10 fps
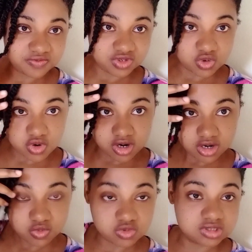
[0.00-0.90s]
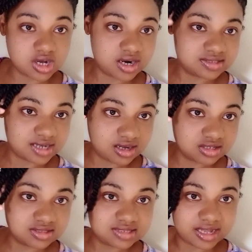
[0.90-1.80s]
to be and stay
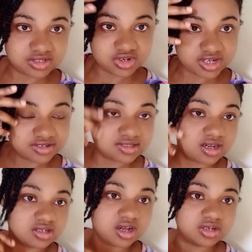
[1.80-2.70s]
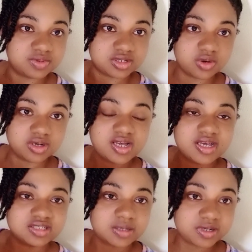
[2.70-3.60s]
healthy. But because we're always
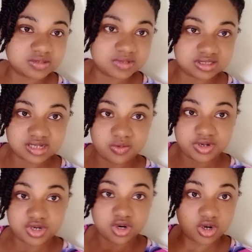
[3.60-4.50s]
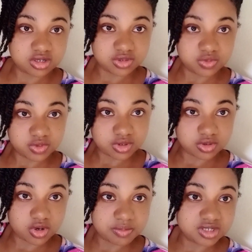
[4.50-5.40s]
so focused on growing our hair
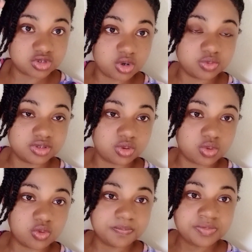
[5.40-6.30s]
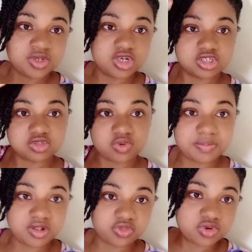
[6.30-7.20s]
instead of how to retain what
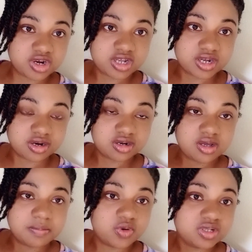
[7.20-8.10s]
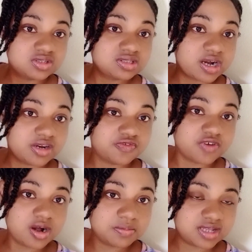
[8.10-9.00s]
we have grown, I think we
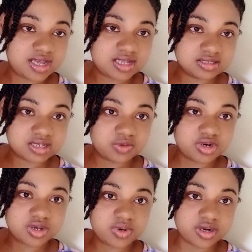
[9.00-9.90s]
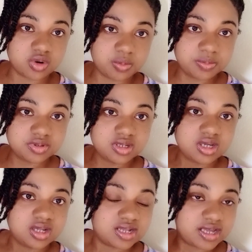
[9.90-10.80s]
don't pay as much attention to
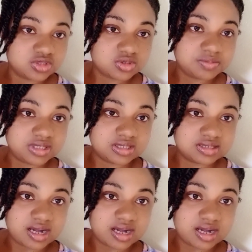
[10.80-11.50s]
our ends as we